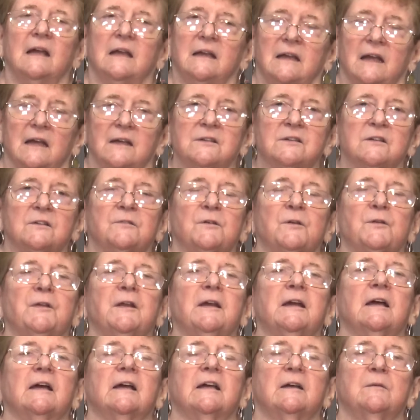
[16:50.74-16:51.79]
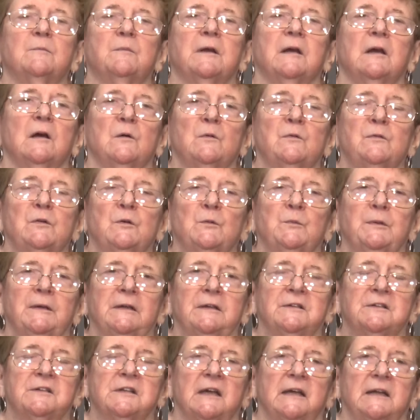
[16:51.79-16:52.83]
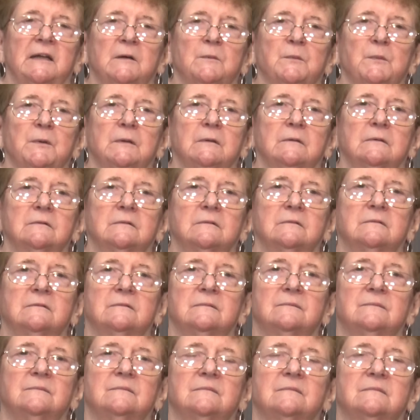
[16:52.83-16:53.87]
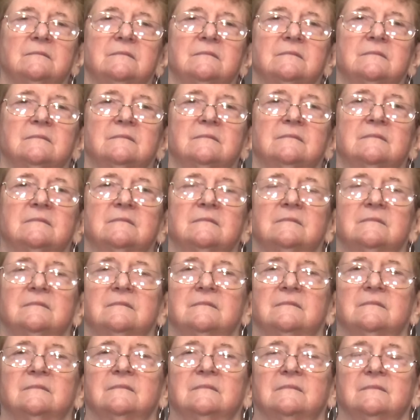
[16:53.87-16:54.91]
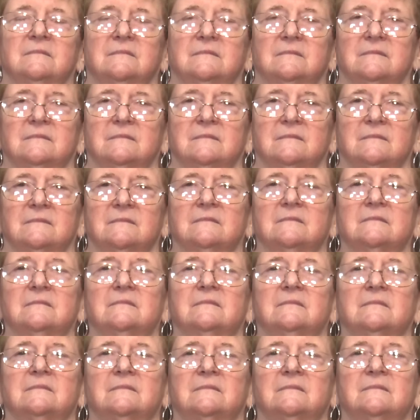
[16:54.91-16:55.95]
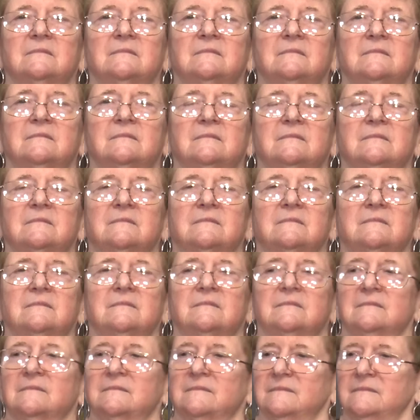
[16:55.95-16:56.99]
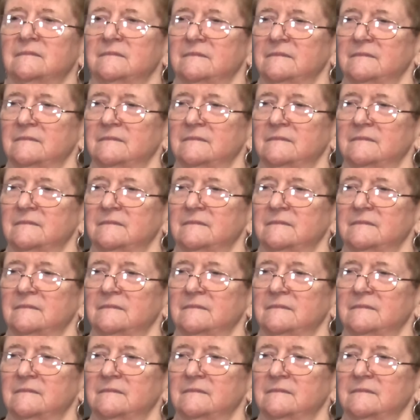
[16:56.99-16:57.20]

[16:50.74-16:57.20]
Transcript: [no speech]